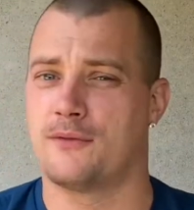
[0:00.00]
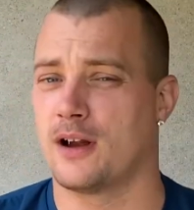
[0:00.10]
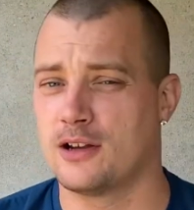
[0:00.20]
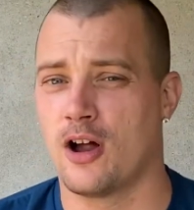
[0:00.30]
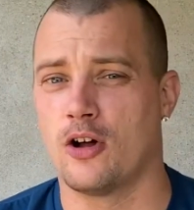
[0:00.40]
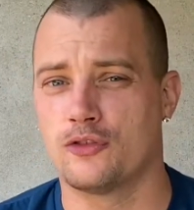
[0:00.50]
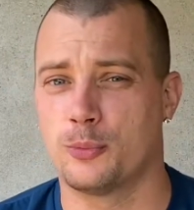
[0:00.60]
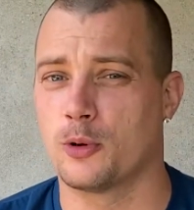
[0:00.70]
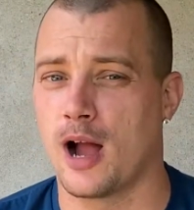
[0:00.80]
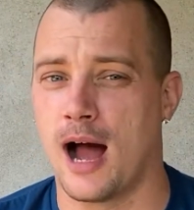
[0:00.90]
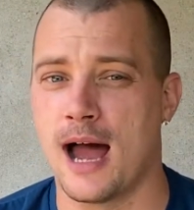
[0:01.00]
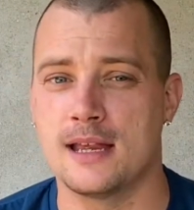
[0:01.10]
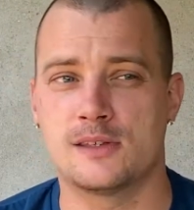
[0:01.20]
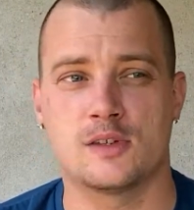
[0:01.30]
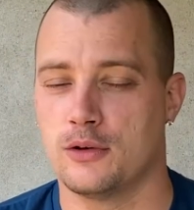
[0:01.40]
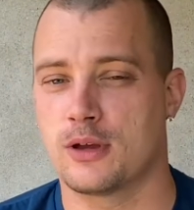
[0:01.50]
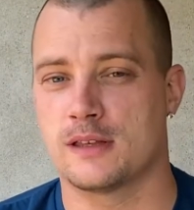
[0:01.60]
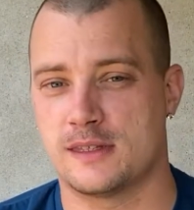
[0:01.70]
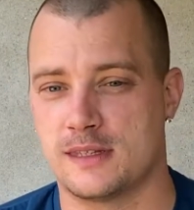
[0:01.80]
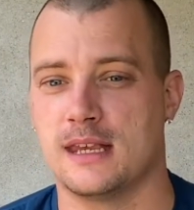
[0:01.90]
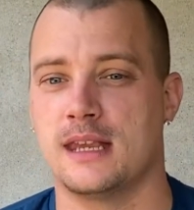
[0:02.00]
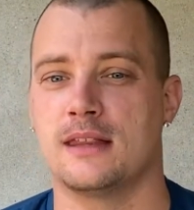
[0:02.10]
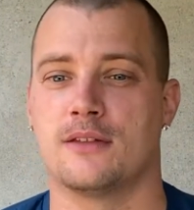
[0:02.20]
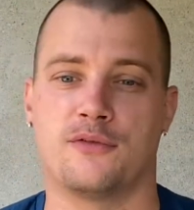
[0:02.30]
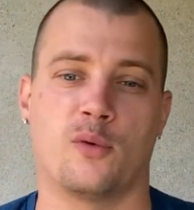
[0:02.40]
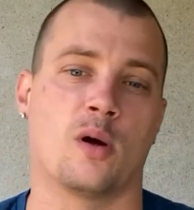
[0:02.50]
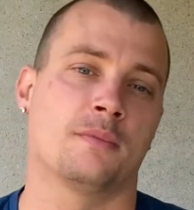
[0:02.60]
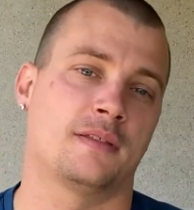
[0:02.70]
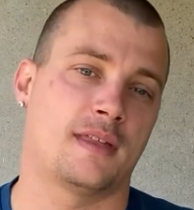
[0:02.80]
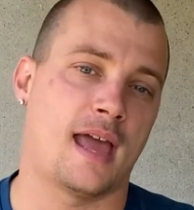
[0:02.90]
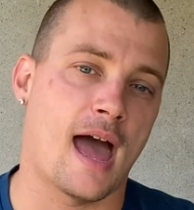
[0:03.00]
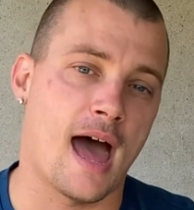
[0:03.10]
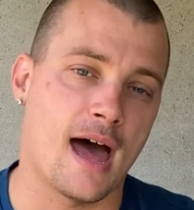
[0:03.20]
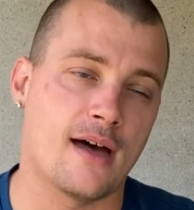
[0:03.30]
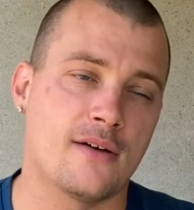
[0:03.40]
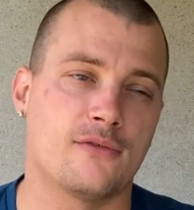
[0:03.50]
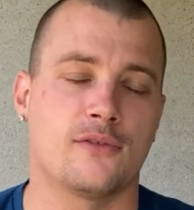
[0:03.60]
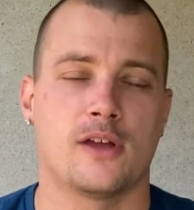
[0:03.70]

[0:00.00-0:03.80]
Very knowledgeable guys. You can see the form that they have.